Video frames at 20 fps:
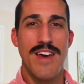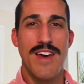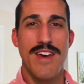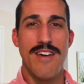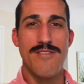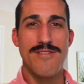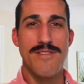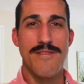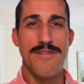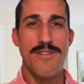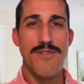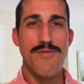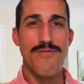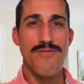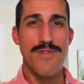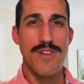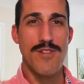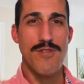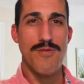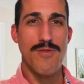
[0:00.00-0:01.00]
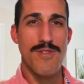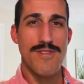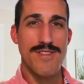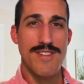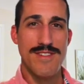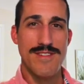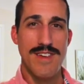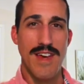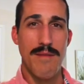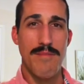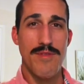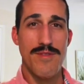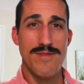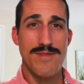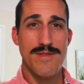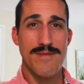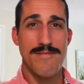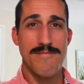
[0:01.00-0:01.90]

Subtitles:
Here's a few real-world examples.